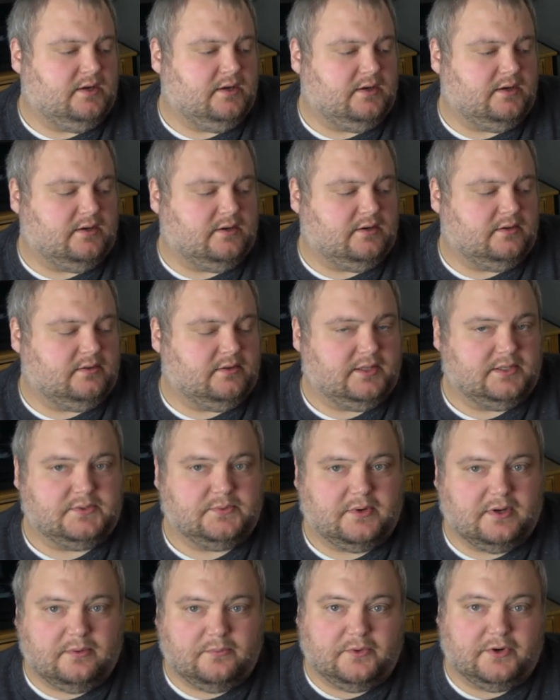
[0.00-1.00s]

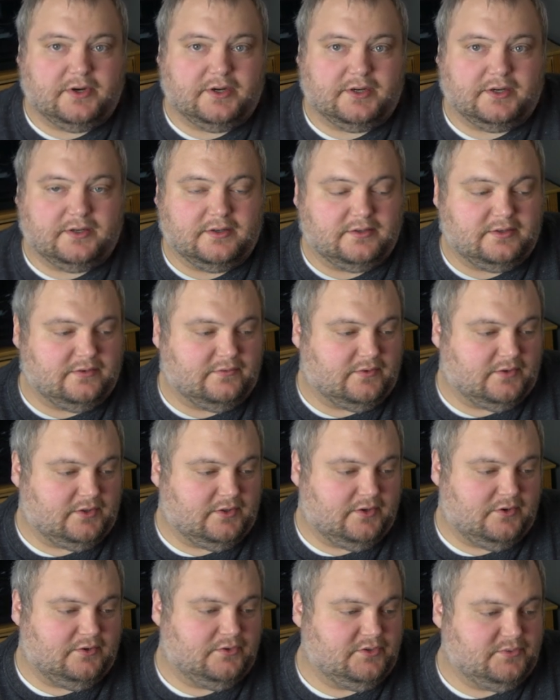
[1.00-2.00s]
That's why I'm wearing different
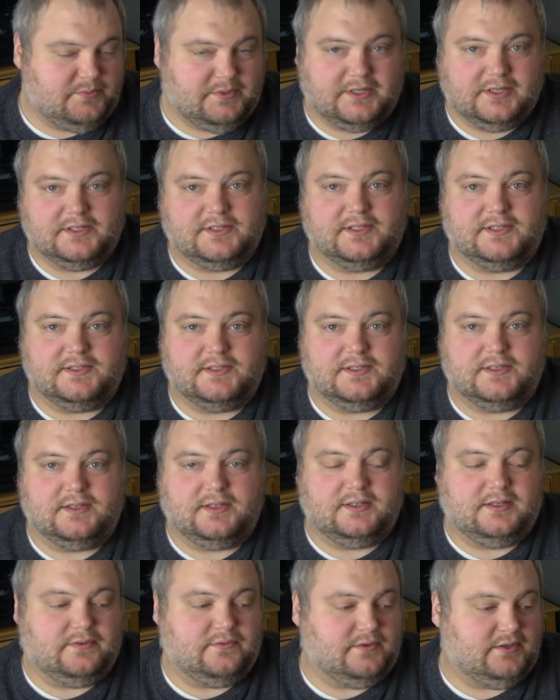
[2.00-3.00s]
clothes, because it's
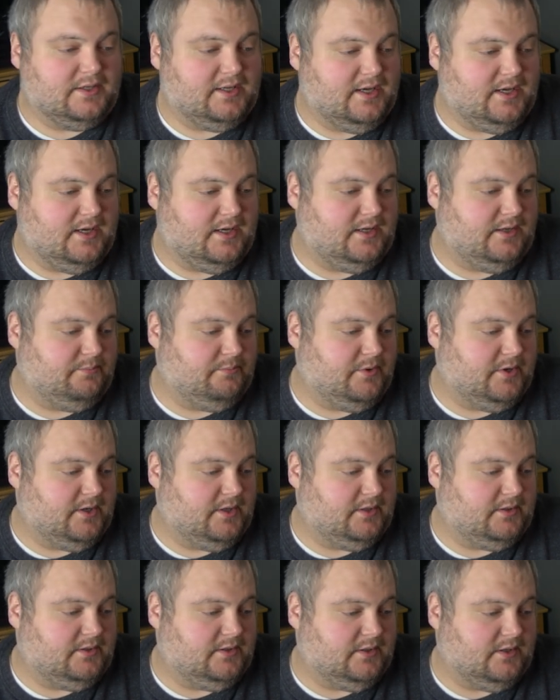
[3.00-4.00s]
a different day,
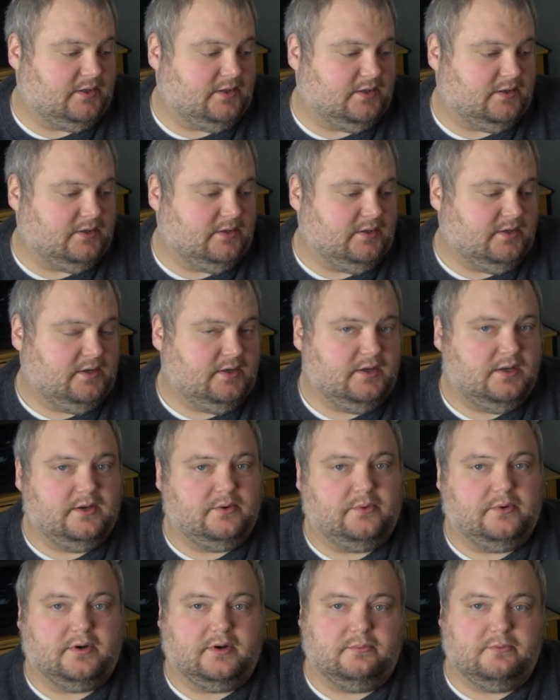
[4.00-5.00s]
but we're
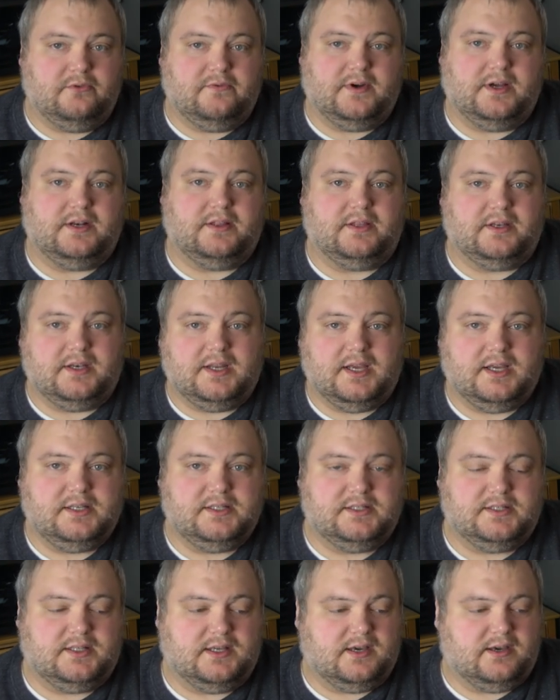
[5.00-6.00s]
going to move on to the
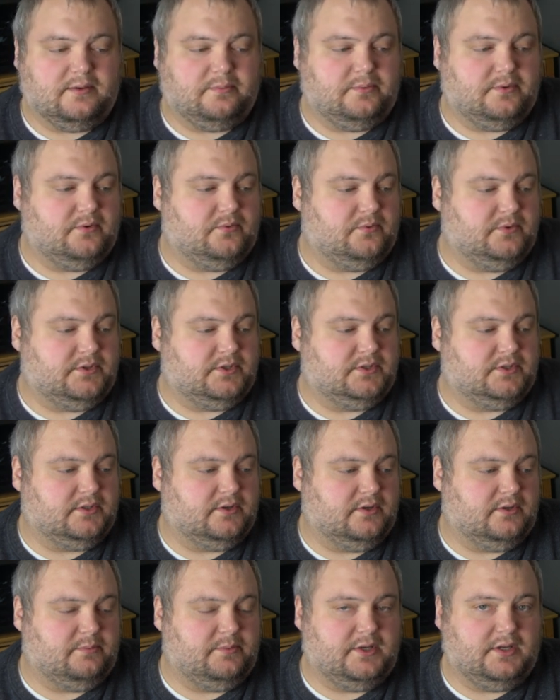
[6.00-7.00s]
next step, which is
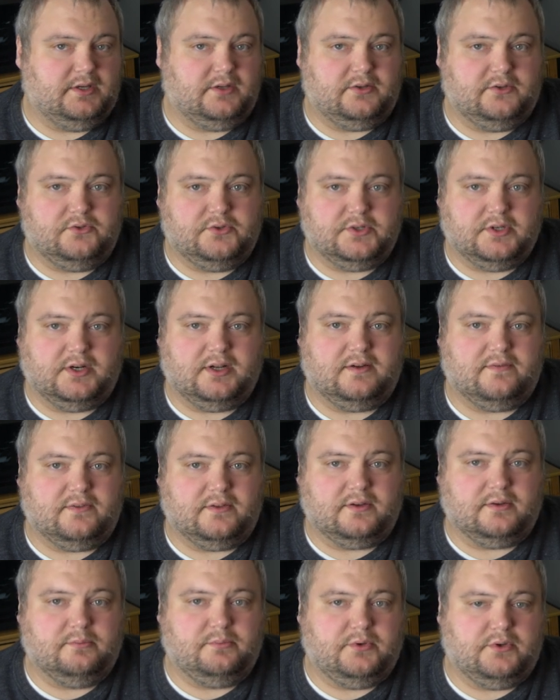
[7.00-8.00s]
going to be to shut off
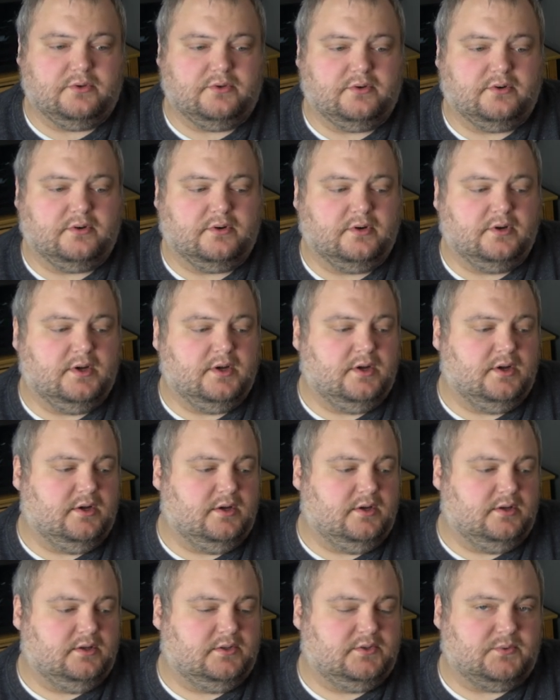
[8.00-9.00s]
the computer,
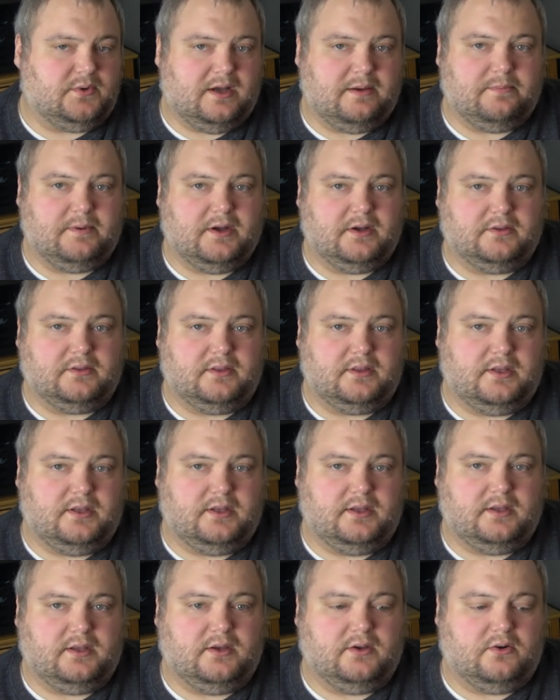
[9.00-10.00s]
swap out
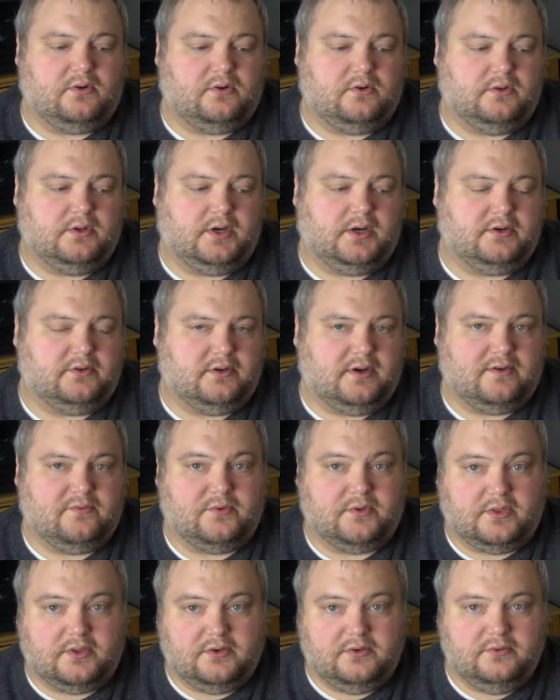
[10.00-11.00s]
the old hard drive
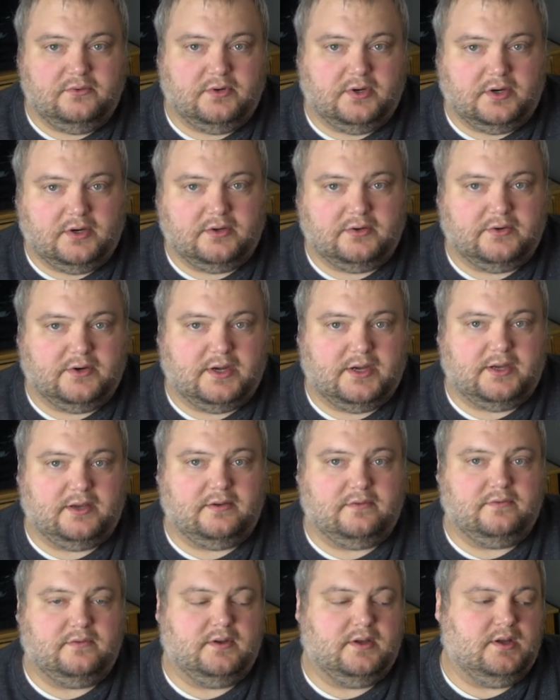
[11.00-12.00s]
with the new hard
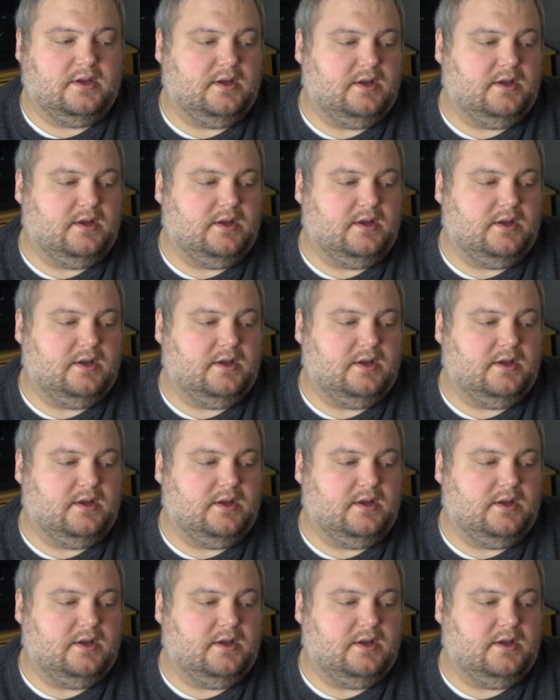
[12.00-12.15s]
drive,